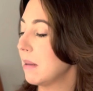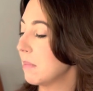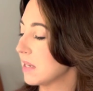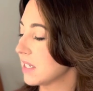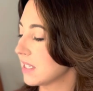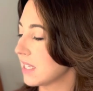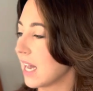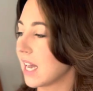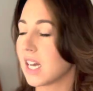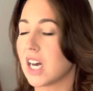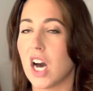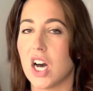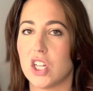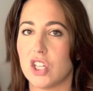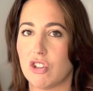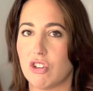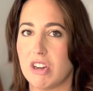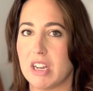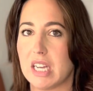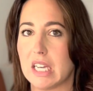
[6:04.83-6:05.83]
exact
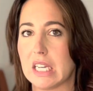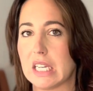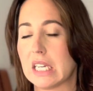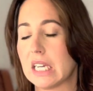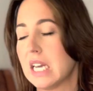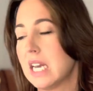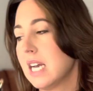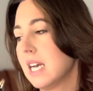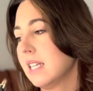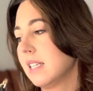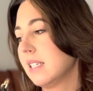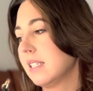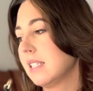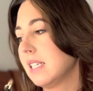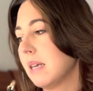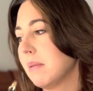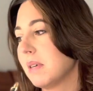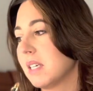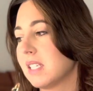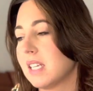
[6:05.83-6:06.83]
coloring, the
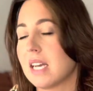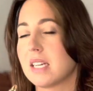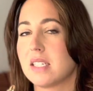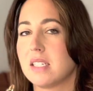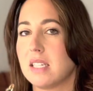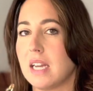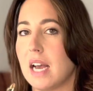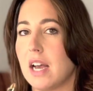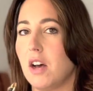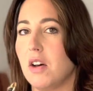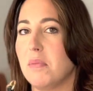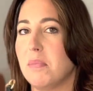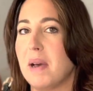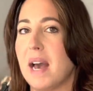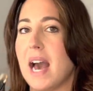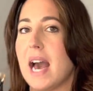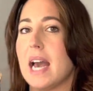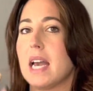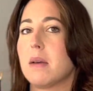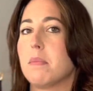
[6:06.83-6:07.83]
same exact style
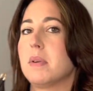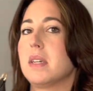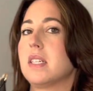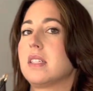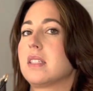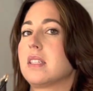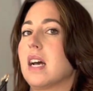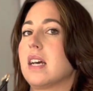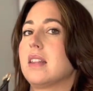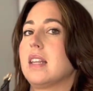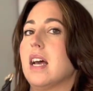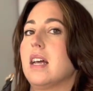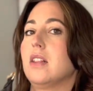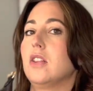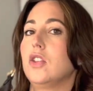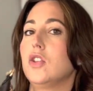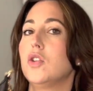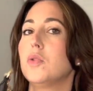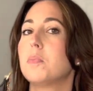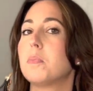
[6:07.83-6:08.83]
bag, but it's got that
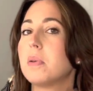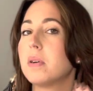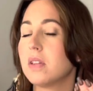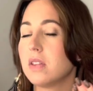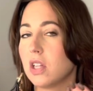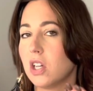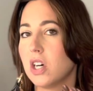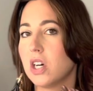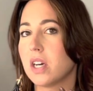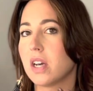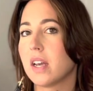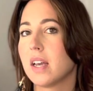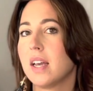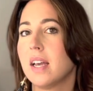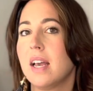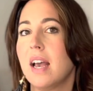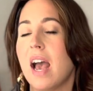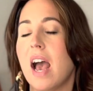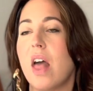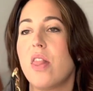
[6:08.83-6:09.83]
loop look.
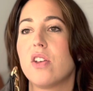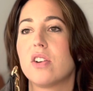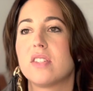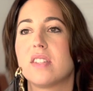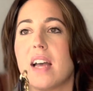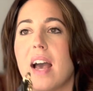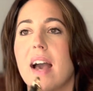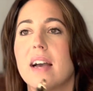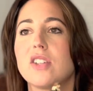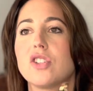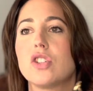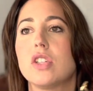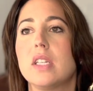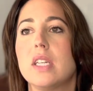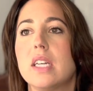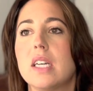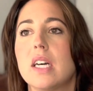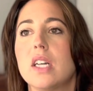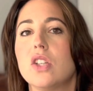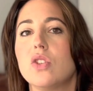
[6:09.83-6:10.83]
And there's
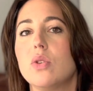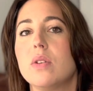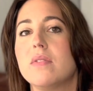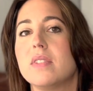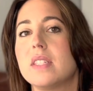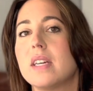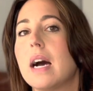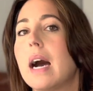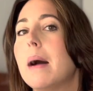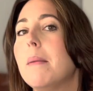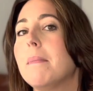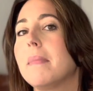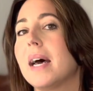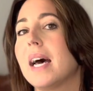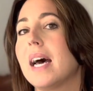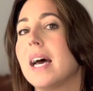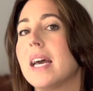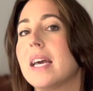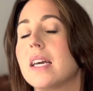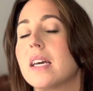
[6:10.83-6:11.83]
actually a Louis Vuitton
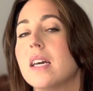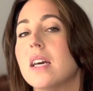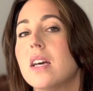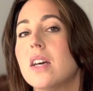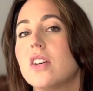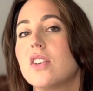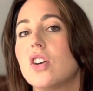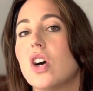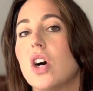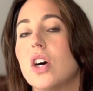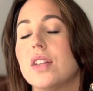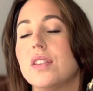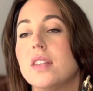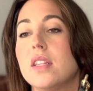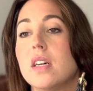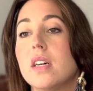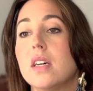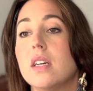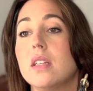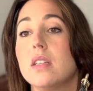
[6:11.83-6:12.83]
bag called
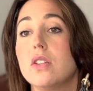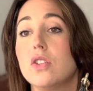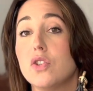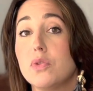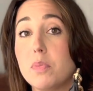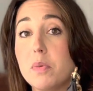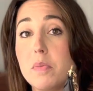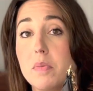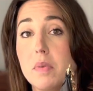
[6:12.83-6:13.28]
the Loop,